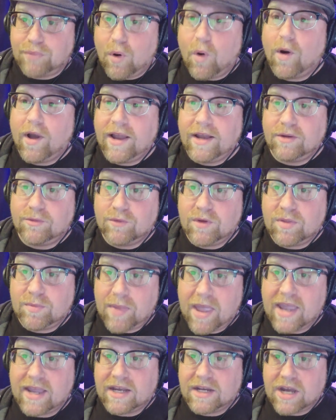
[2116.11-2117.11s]
point
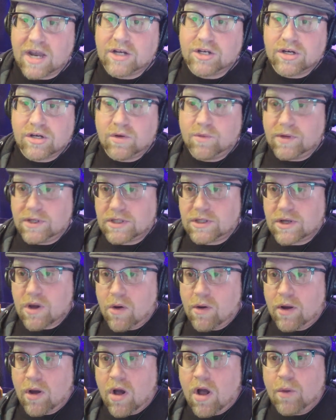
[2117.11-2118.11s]
with paying attention to what's
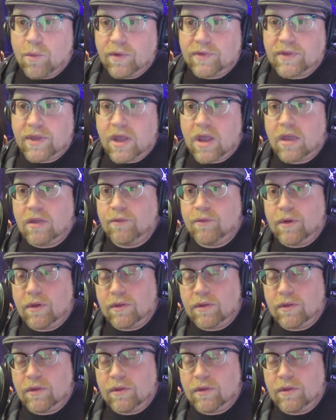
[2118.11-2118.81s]
going on with the